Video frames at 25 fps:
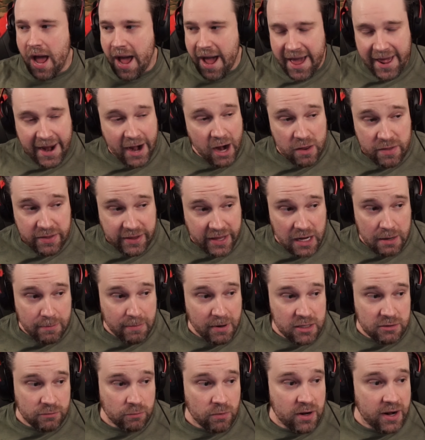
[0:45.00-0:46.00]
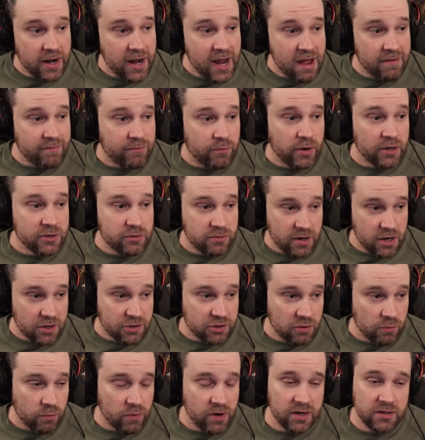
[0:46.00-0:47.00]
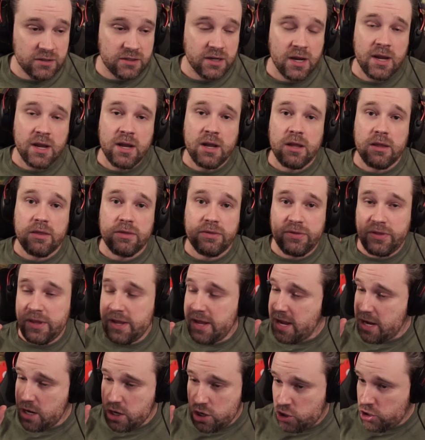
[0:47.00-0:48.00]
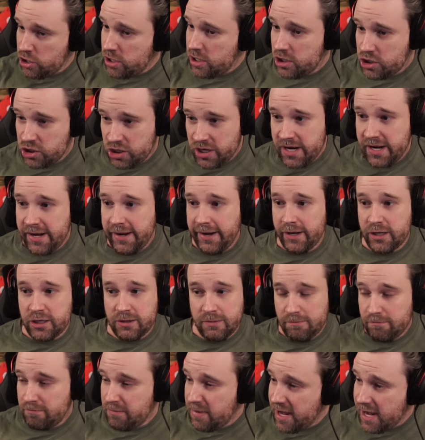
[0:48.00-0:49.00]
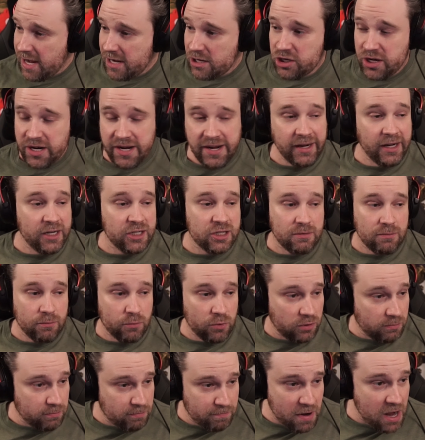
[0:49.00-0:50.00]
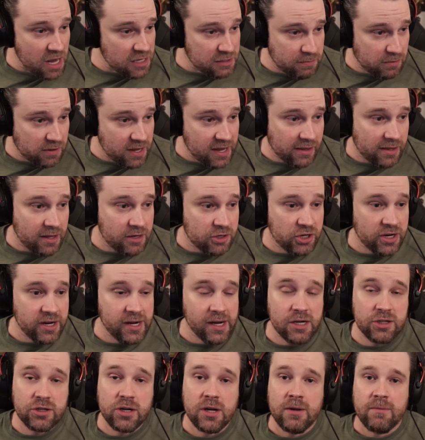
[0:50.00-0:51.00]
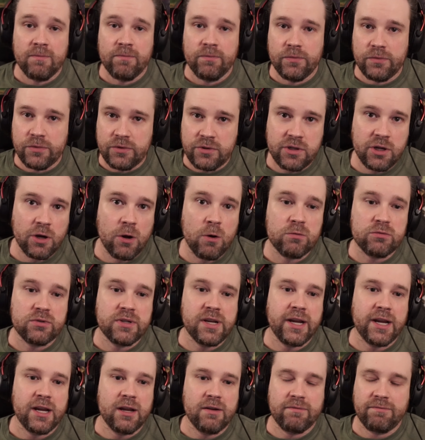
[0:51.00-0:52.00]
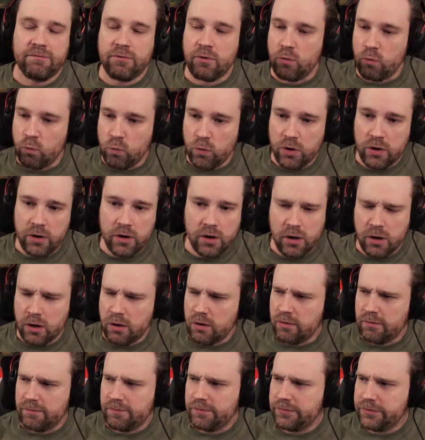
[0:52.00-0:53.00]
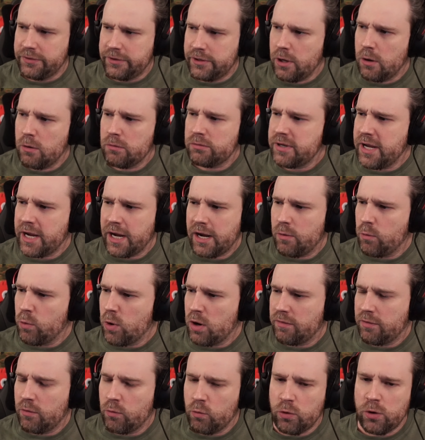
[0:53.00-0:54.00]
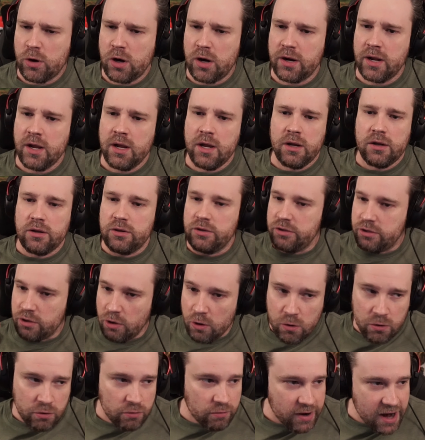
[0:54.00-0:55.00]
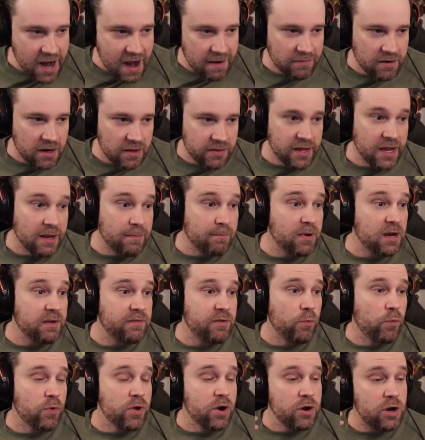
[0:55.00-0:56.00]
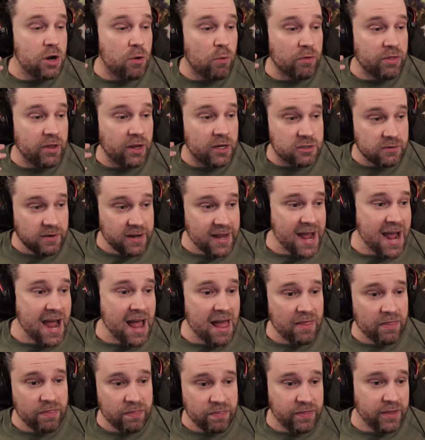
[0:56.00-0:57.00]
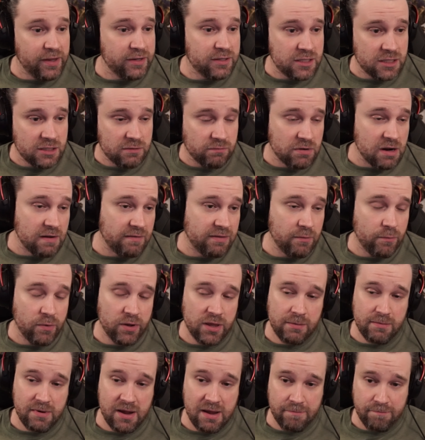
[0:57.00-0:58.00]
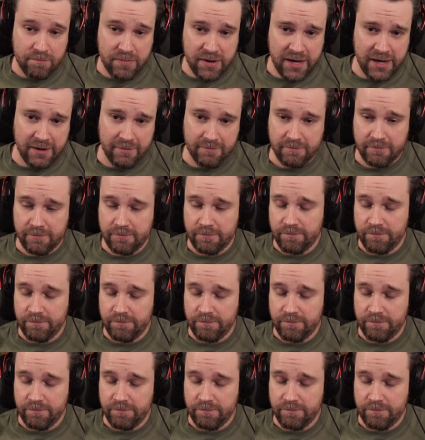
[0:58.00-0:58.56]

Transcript: I don't think anybody's run AF ones or Destra ones. They could change, may change, will possibly likely change. Don't take it for word, or don't take it word for word. Don't craft anything, but if you want to know where things are at, this is roughly where they might be.